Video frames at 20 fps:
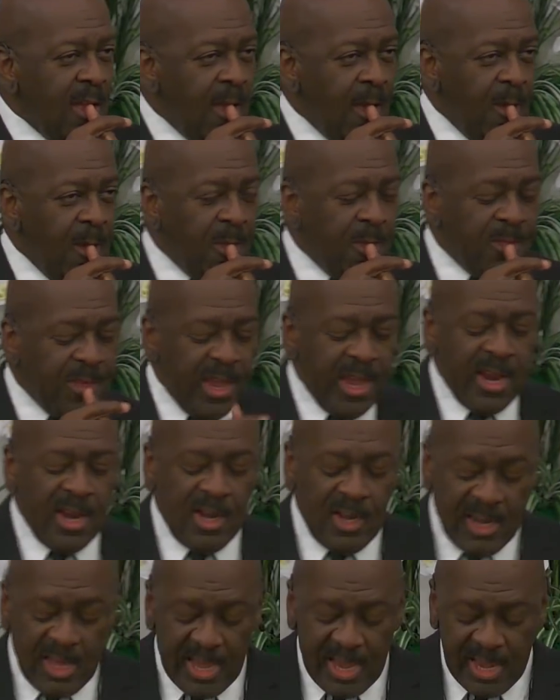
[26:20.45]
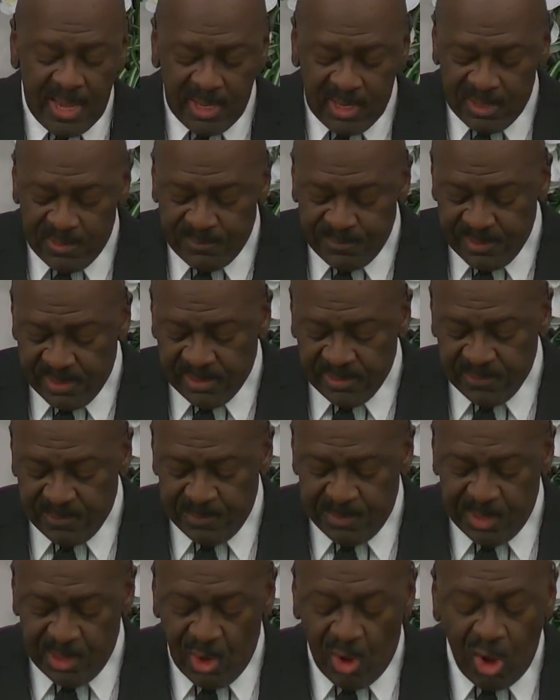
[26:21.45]
There, lying in front of
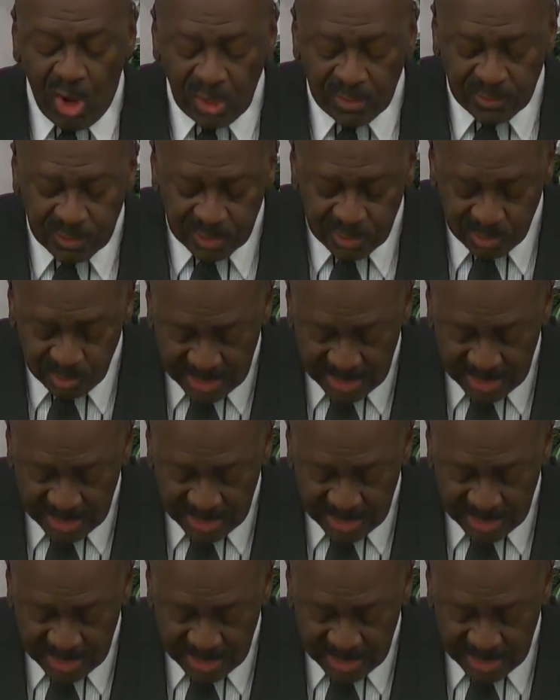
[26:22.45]
me on the ground,